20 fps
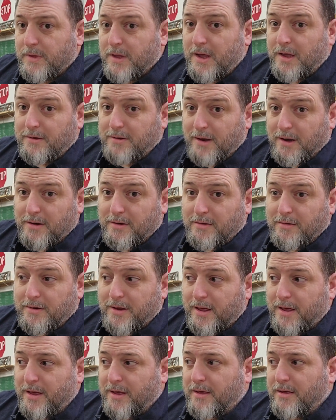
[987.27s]
at the end of the
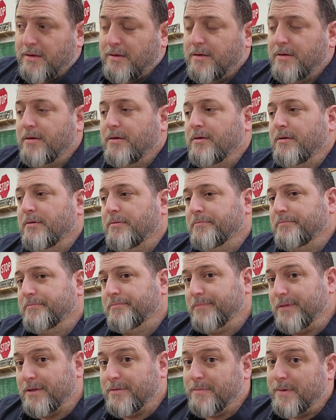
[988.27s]
day,
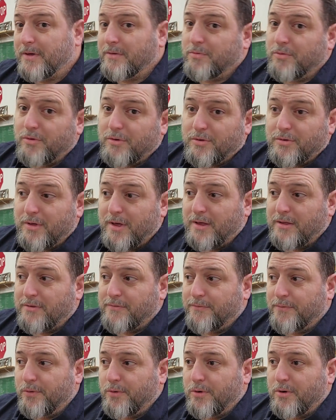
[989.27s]
this makes more sense
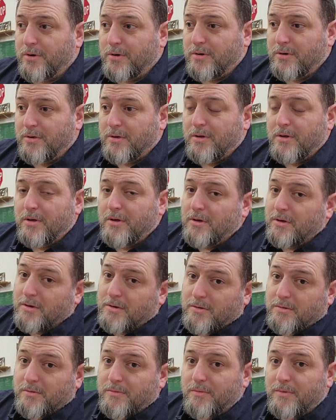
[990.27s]
for
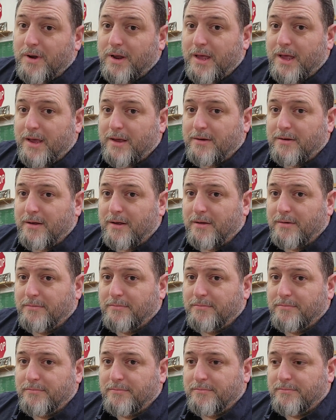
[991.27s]
what I got to get done.
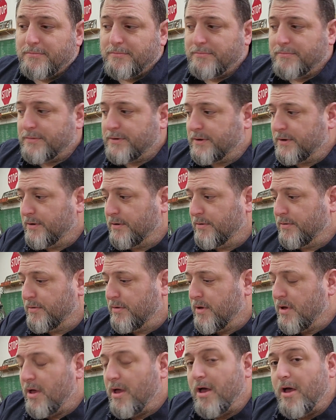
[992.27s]
So
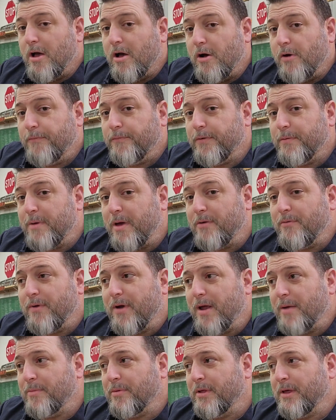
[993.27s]
hopefully my
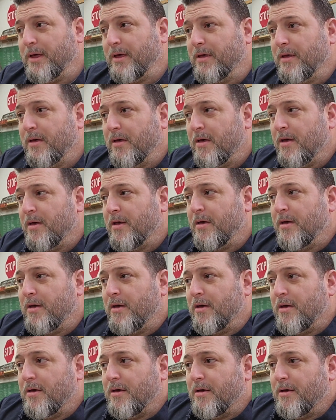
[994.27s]
rambling,
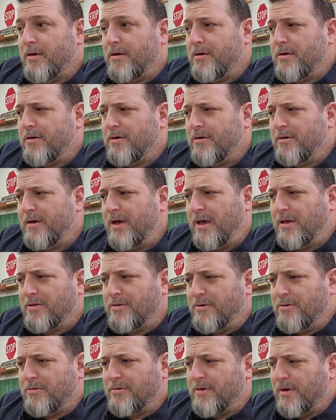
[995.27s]
you guys
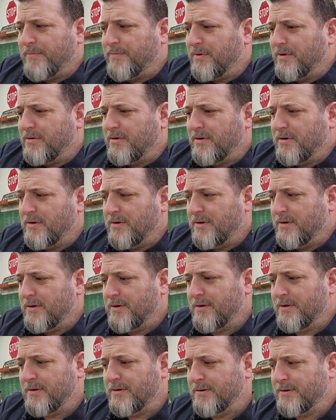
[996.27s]
learned something.
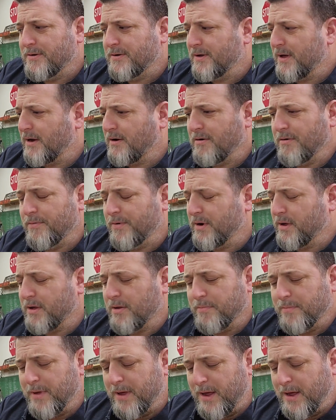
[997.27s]
I don't know what it
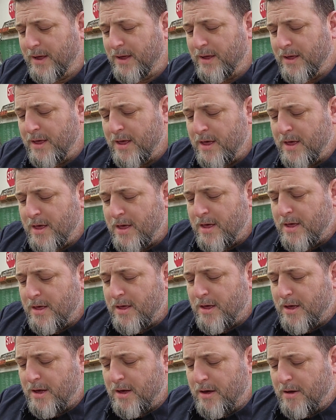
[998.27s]
could be.
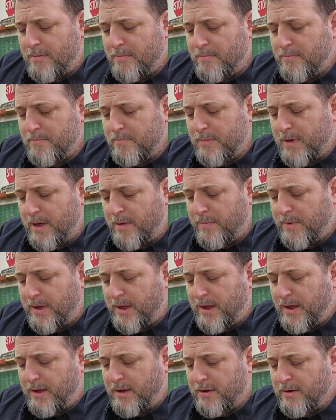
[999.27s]

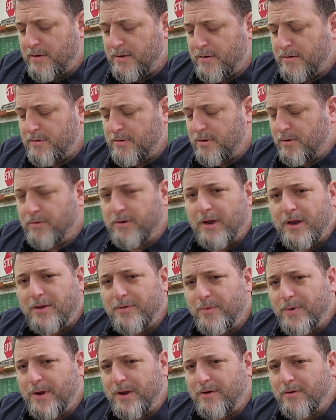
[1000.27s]
Maybe don't take
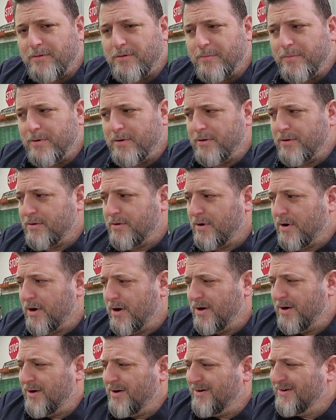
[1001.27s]
20 years to build a
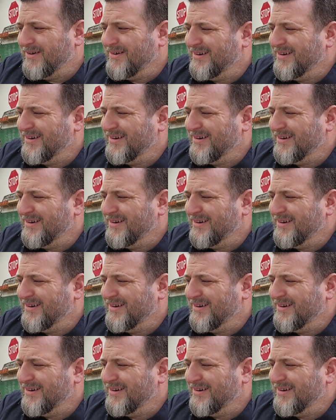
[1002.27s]
car.